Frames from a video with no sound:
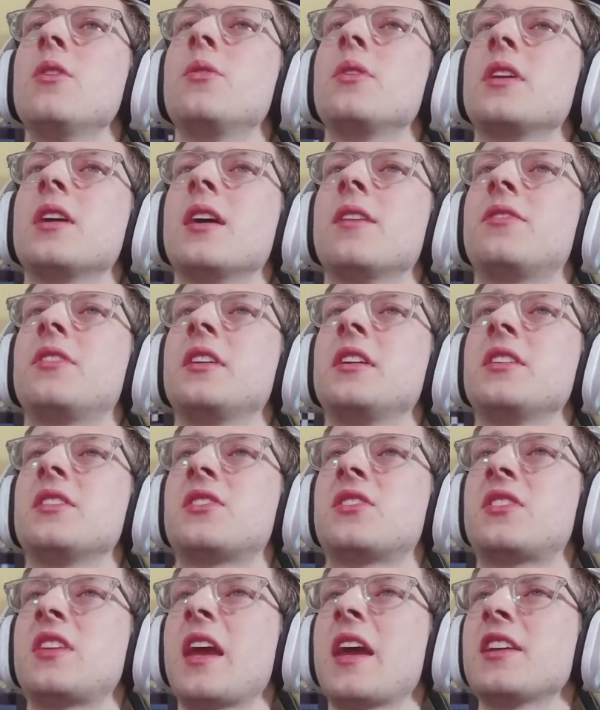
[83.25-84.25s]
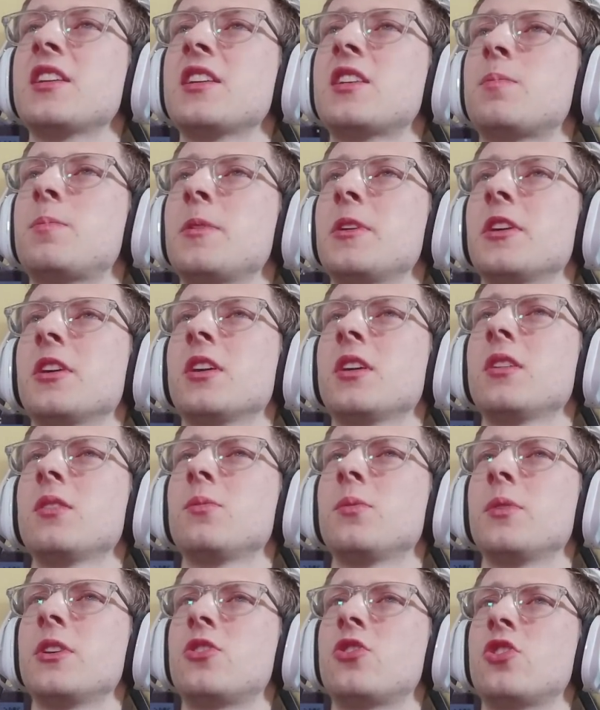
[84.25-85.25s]
We have the Sand
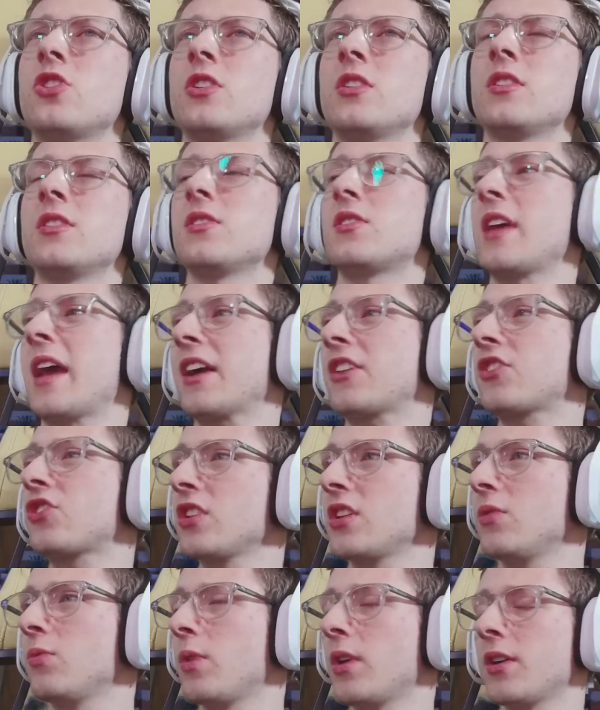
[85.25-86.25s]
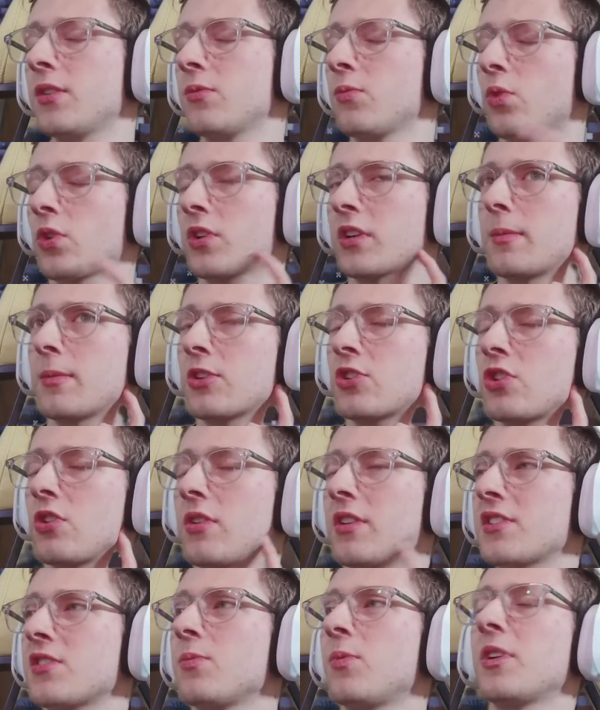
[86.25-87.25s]
Spear, which is actually what Wargaming
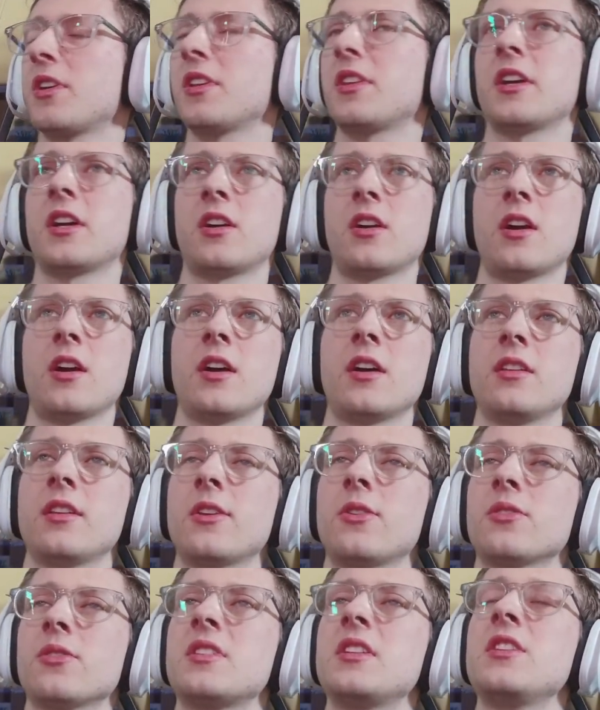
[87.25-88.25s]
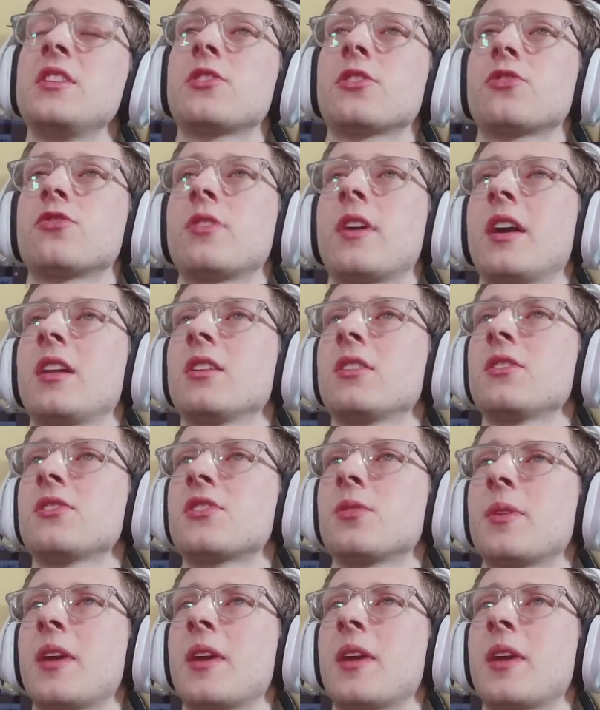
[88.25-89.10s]
showed us in one of their little teaser trailers.